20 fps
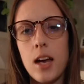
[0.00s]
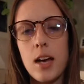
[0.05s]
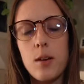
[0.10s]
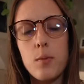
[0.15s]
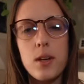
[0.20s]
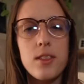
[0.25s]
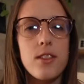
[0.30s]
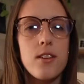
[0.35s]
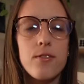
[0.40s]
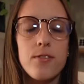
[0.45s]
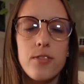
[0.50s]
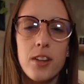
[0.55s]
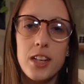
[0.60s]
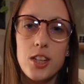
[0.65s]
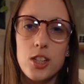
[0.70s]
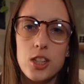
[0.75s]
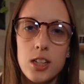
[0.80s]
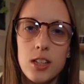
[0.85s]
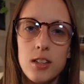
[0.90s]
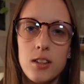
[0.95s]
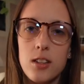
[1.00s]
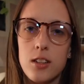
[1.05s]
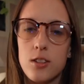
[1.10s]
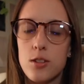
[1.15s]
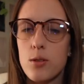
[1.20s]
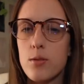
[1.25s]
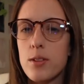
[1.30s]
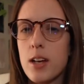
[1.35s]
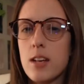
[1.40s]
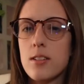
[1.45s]
And with inflation, the
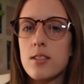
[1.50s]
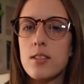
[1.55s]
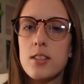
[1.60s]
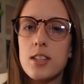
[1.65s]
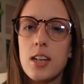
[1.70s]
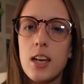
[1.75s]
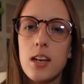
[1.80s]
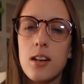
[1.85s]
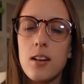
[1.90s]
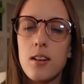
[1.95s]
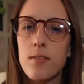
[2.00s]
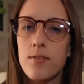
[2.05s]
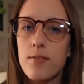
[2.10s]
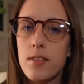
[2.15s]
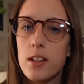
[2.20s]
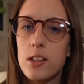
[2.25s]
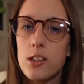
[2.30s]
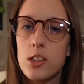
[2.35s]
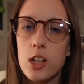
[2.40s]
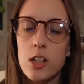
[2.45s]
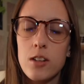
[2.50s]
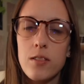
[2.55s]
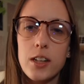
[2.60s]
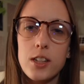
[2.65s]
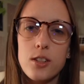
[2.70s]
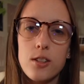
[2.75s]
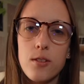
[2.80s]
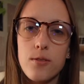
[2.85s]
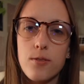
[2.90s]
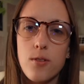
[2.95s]
2010 5th
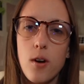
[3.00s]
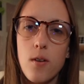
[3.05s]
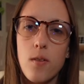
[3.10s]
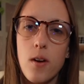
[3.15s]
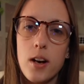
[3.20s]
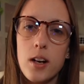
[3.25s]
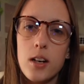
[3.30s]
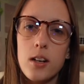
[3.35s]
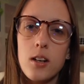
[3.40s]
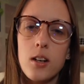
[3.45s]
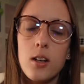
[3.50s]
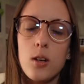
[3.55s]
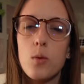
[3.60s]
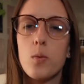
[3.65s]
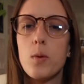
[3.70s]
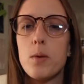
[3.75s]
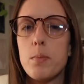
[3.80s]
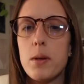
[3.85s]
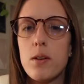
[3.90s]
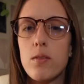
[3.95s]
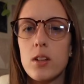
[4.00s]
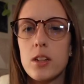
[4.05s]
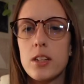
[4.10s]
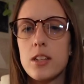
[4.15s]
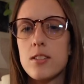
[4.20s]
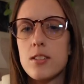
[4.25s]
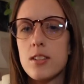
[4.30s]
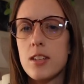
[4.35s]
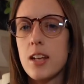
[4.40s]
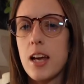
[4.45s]
generation 4Runner would be
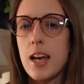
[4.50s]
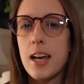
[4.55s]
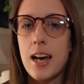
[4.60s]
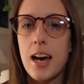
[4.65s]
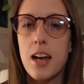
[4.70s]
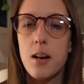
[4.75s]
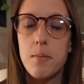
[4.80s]
released today at